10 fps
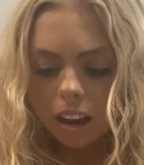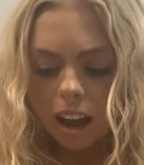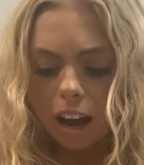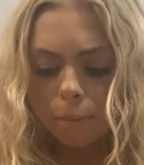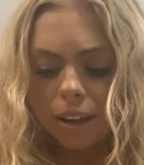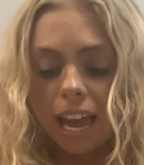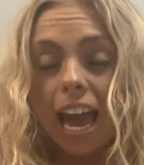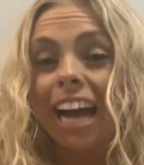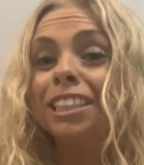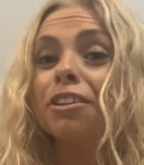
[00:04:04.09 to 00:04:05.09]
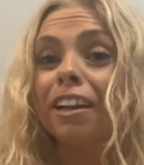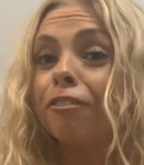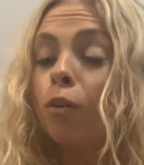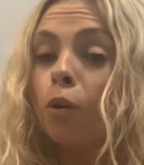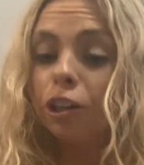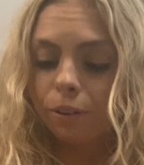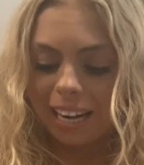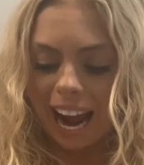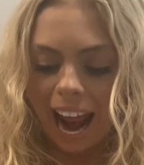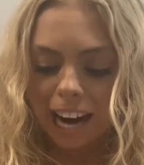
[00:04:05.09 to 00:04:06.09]
And so therefore you
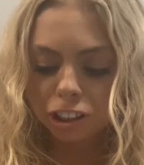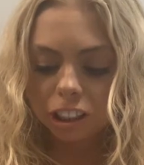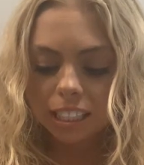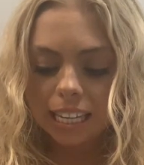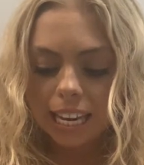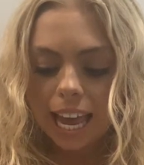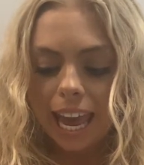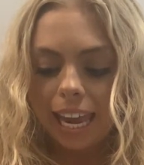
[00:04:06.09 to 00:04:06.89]
can actually